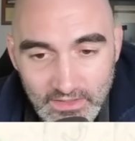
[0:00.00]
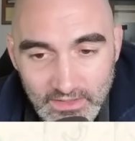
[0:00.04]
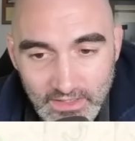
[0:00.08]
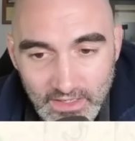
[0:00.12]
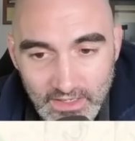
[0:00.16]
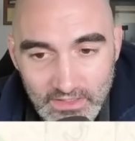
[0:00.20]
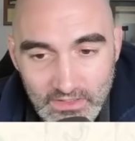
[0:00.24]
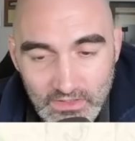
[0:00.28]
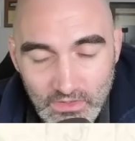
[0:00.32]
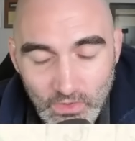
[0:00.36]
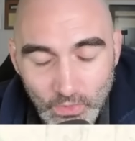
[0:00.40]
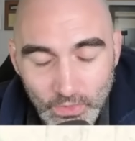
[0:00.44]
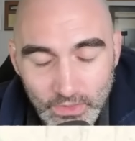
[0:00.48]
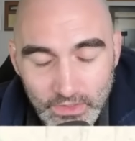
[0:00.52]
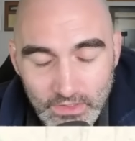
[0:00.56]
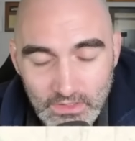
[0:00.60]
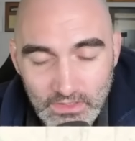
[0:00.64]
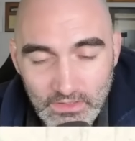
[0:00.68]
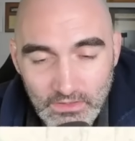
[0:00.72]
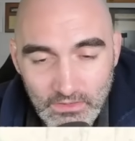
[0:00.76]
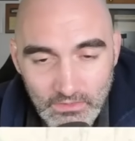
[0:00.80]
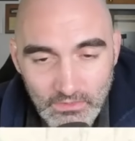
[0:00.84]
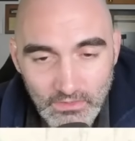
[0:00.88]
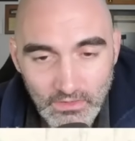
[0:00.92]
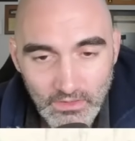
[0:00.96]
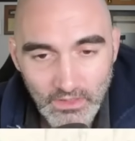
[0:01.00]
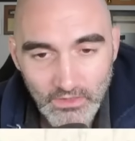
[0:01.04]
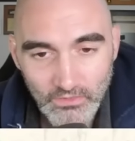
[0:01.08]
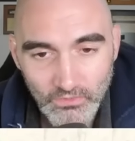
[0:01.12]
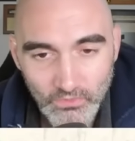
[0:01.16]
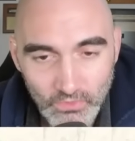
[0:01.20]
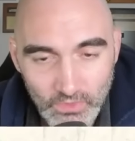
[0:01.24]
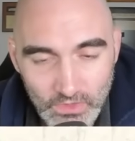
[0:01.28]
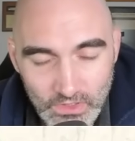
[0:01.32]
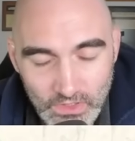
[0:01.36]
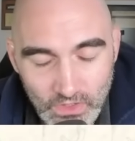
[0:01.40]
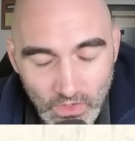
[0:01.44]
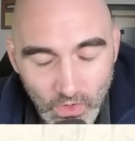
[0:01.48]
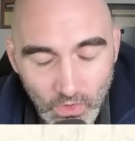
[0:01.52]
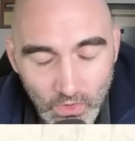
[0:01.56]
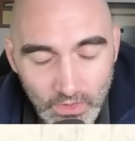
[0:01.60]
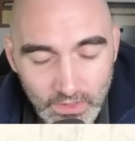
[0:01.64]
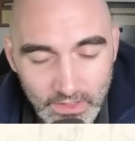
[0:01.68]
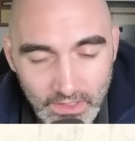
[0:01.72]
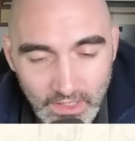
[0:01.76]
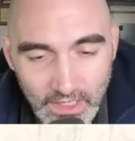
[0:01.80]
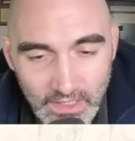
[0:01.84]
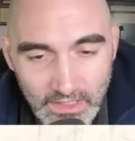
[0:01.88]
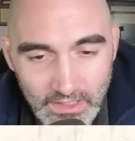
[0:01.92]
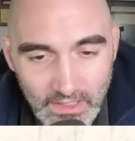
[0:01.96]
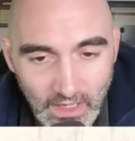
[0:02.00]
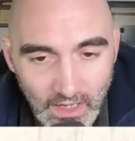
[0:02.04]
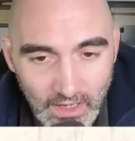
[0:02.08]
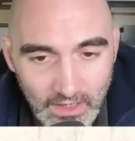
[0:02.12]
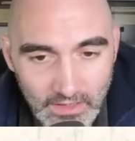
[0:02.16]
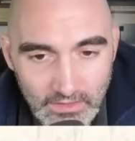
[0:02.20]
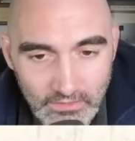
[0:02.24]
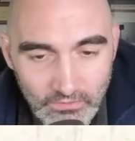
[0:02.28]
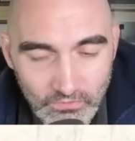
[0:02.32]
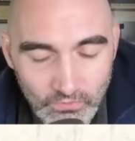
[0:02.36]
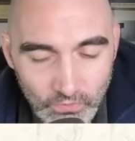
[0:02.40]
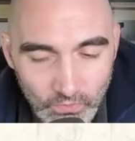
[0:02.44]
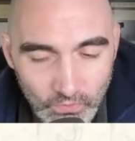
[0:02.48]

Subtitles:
that it's going to result in any kind of